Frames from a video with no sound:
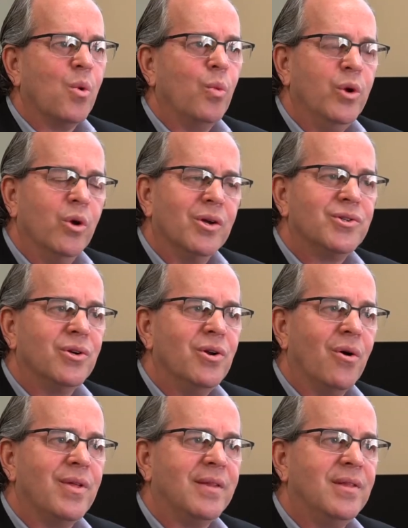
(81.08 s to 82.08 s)
We also
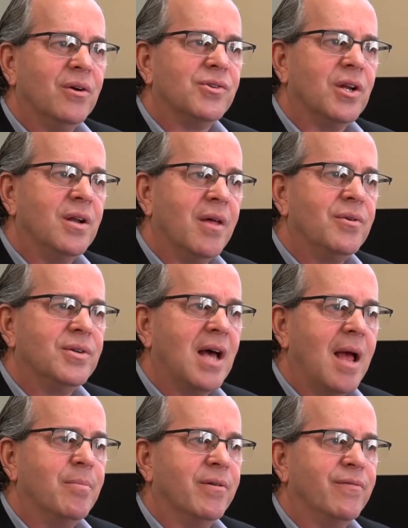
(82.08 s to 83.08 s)
know that there's another
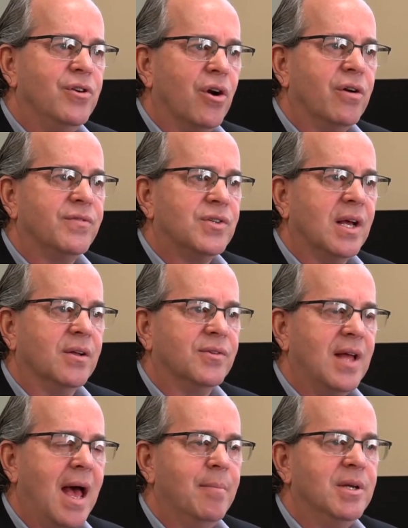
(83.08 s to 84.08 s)
type of nerve cell
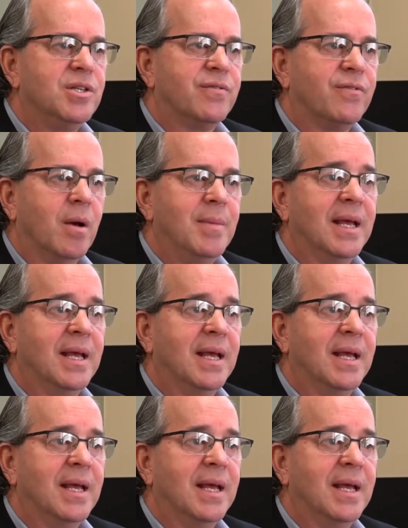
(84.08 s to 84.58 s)
damage from